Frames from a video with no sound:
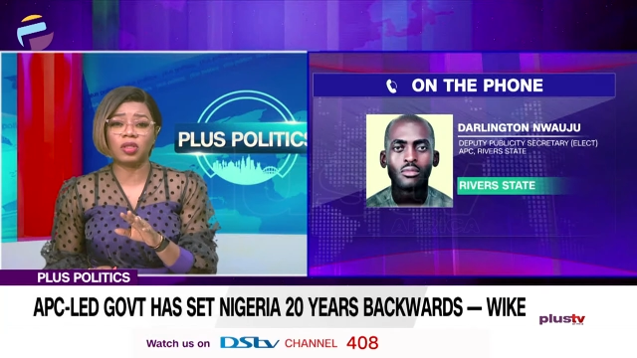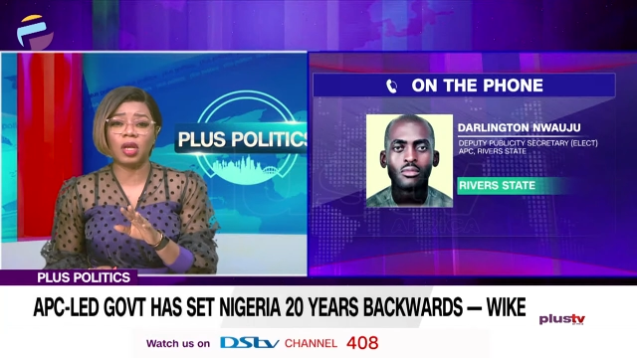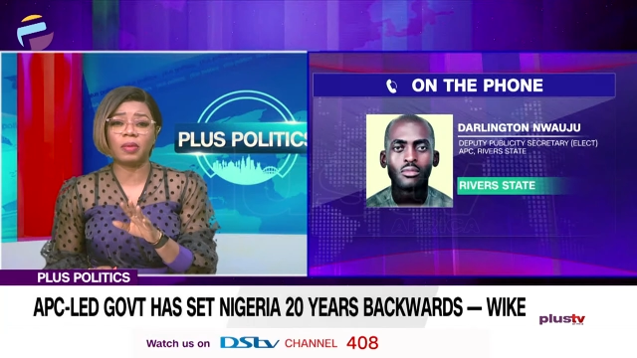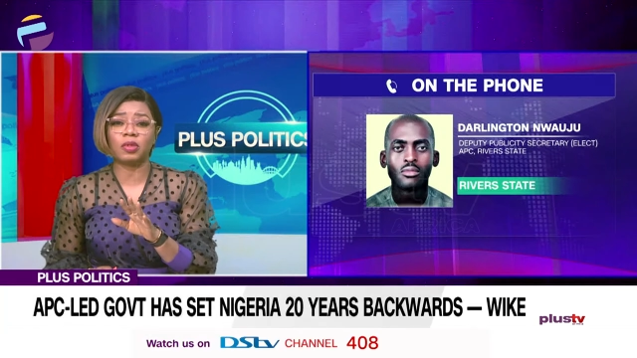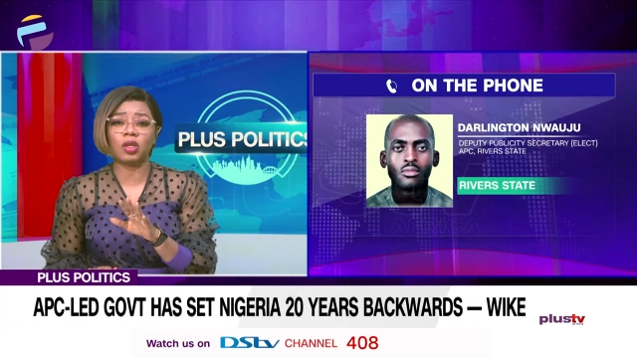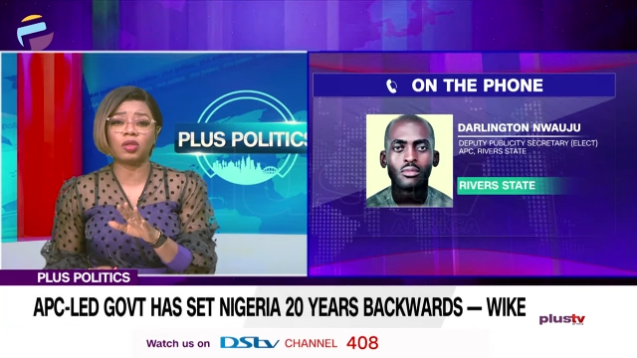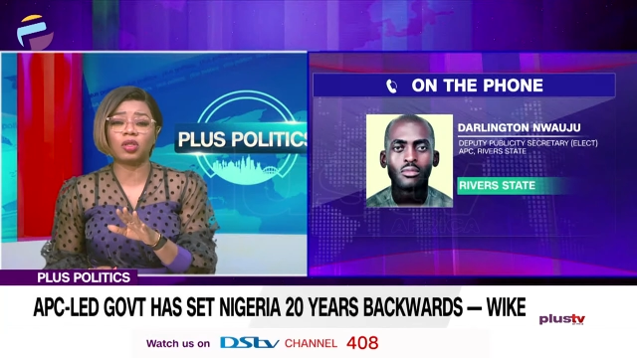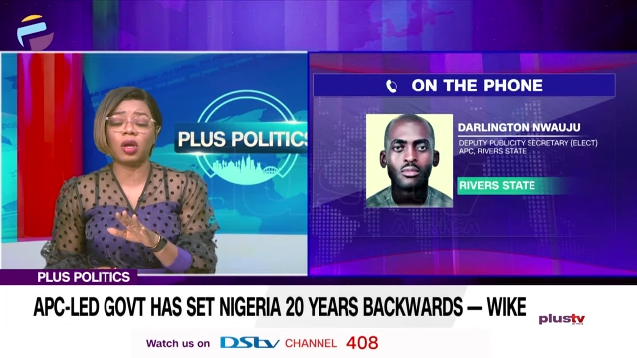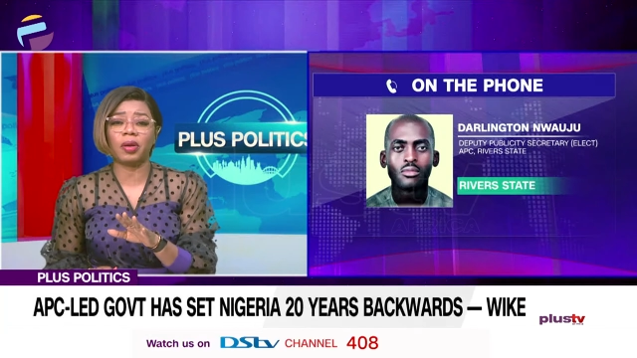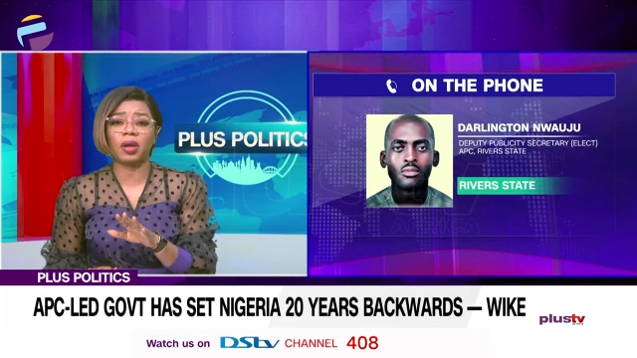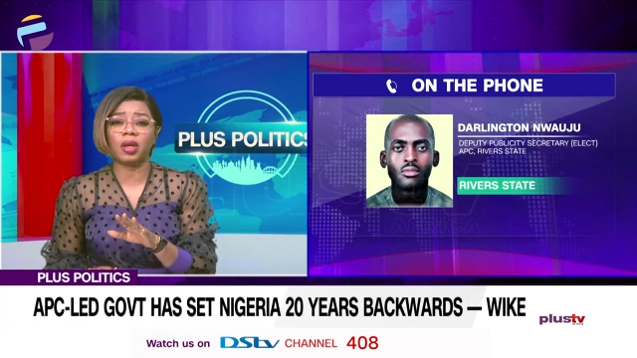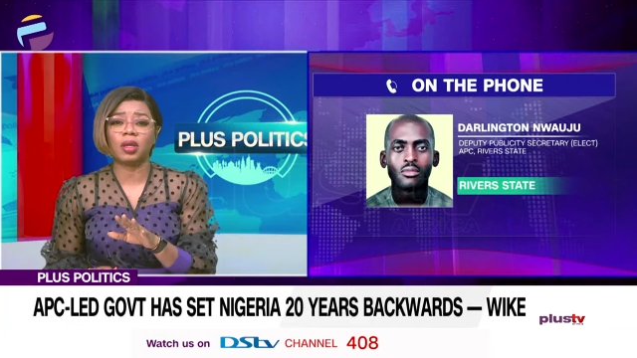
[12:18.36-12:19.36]
Speaker 1: I'm so
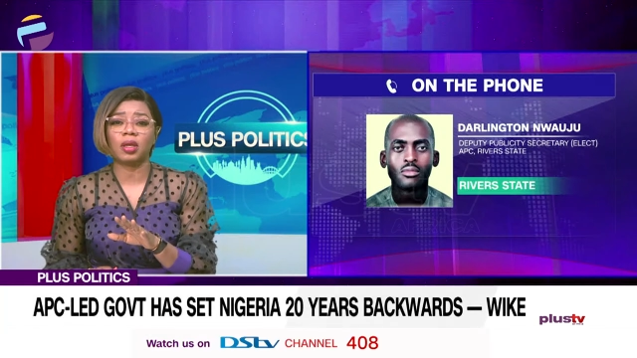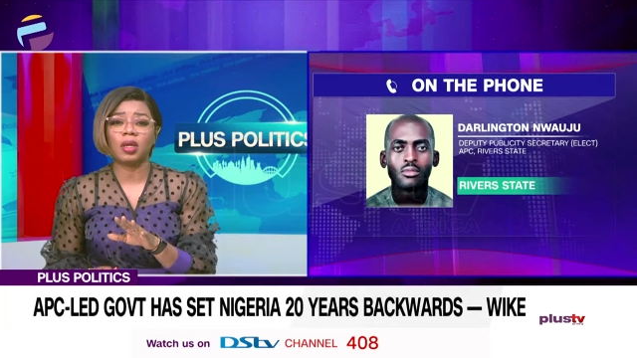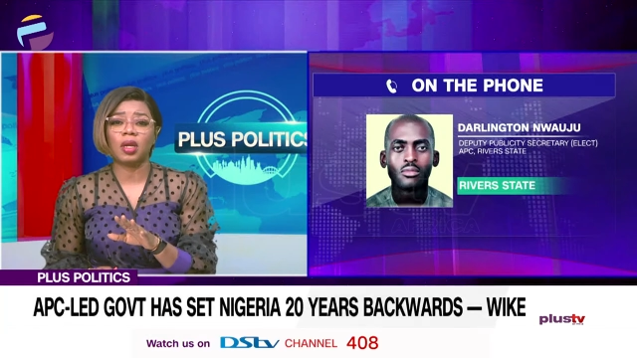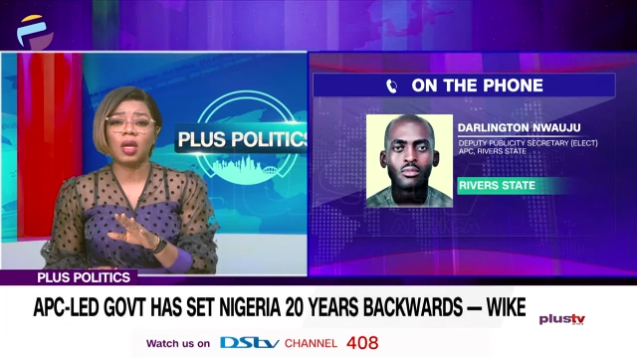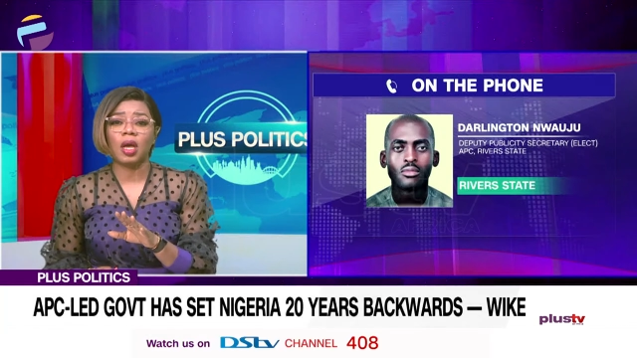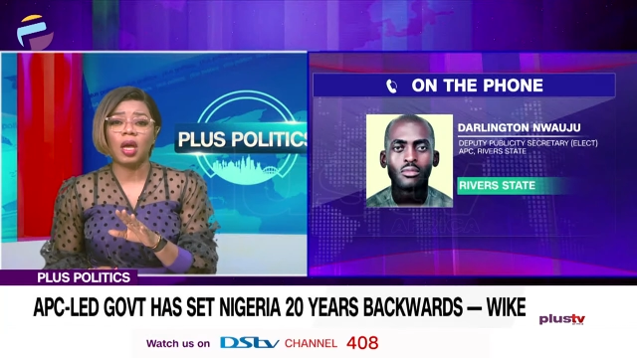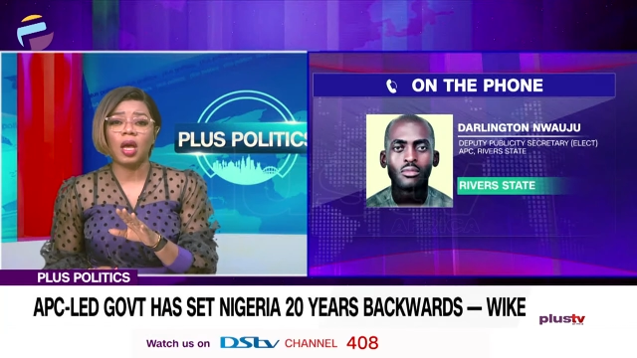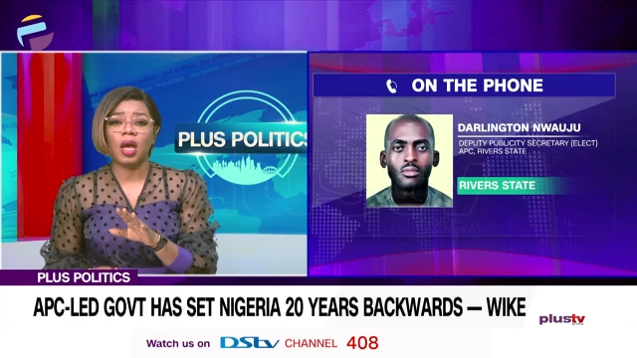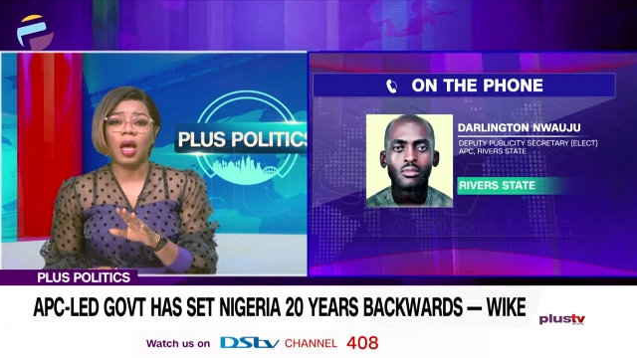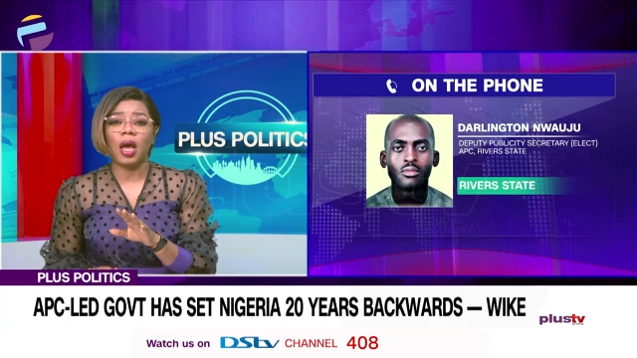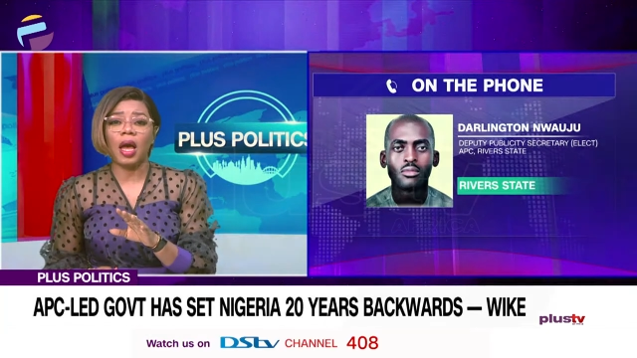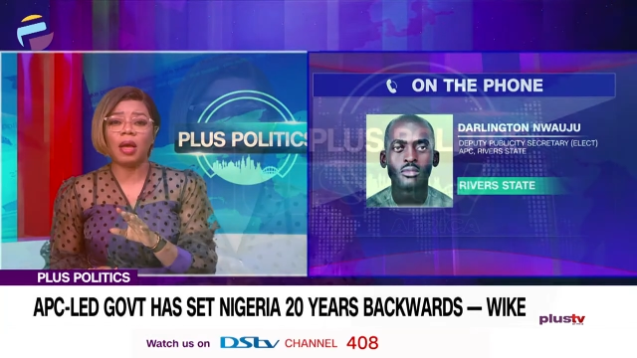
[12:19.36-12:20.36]
sorry.
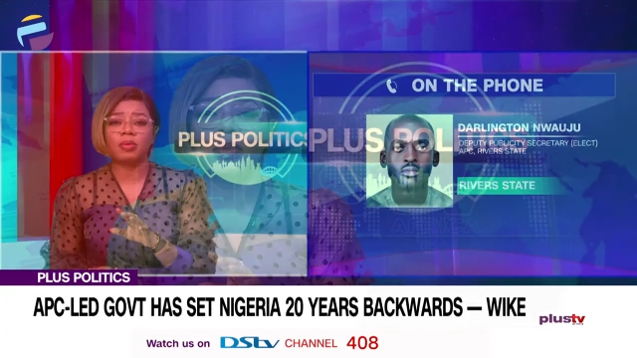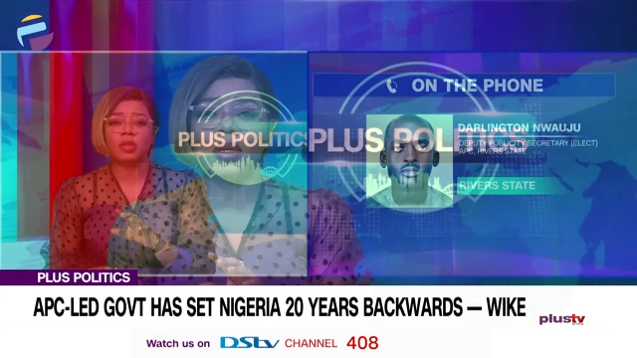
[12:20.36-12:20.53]
I'm,